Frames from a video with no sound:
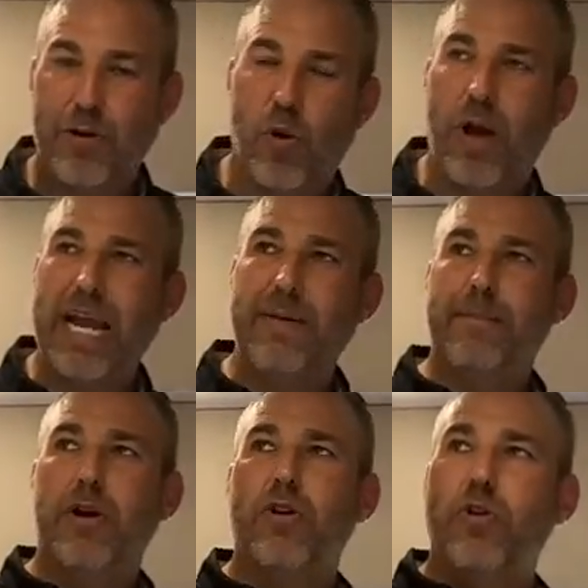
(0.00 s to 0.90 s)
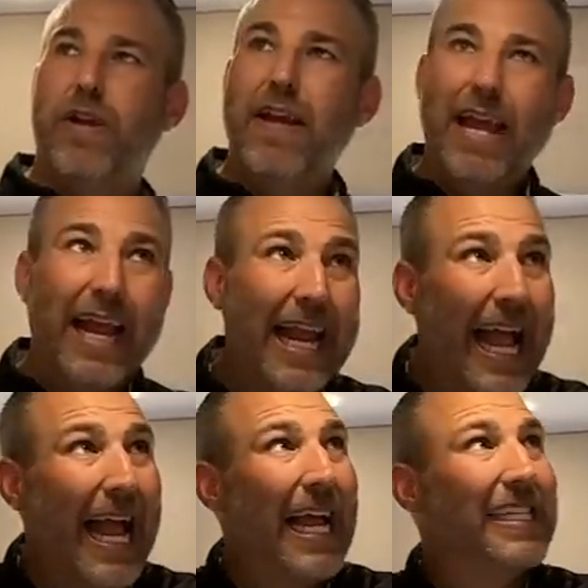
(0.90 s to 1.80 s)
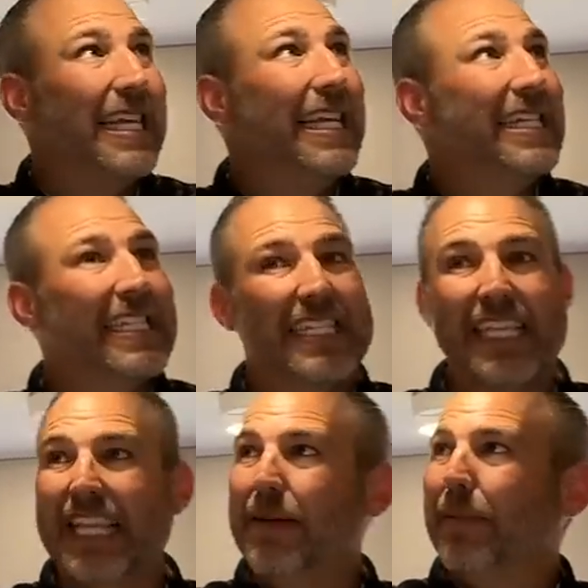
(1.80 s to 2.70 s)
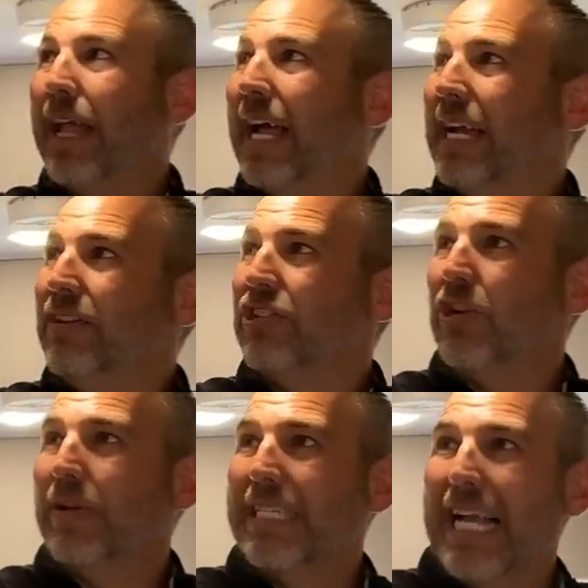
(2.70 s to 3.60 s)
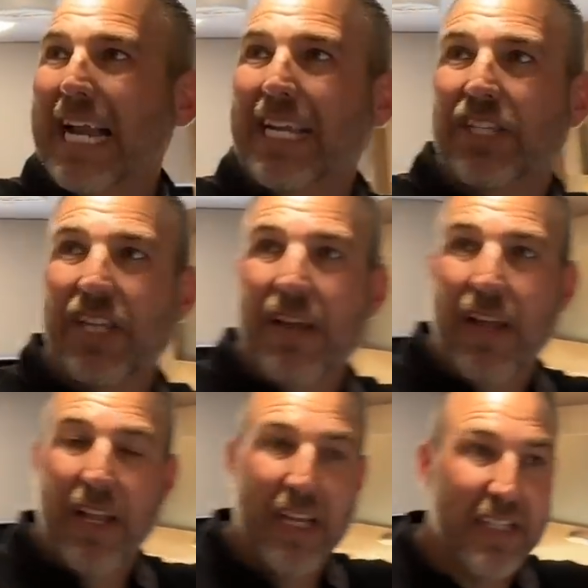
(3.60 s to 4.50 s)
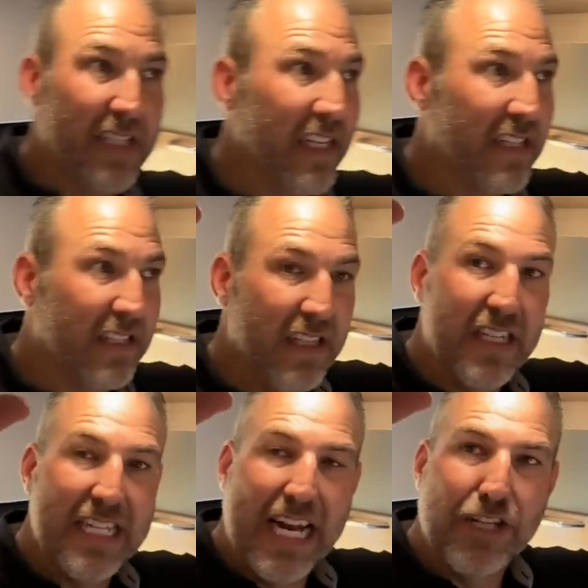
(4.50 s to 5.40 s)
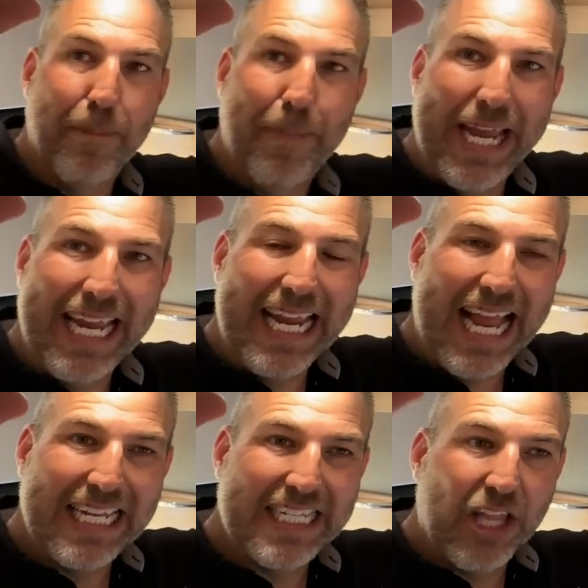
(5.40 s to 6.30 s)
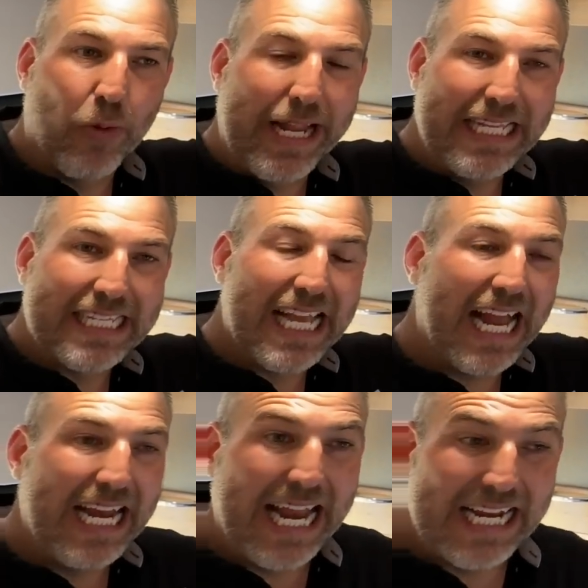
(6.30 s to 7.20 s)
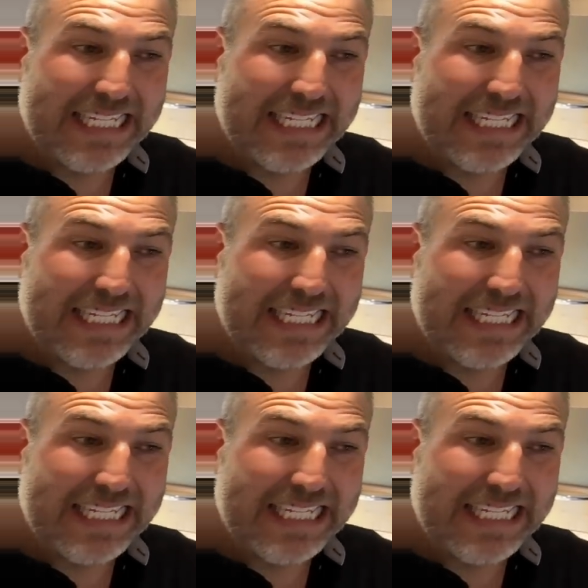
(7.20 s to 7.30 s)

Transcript: quiet mode, it has it is slimline, so it's not as yeah. it's, it's, it's not as big as the other one inside, and I mean,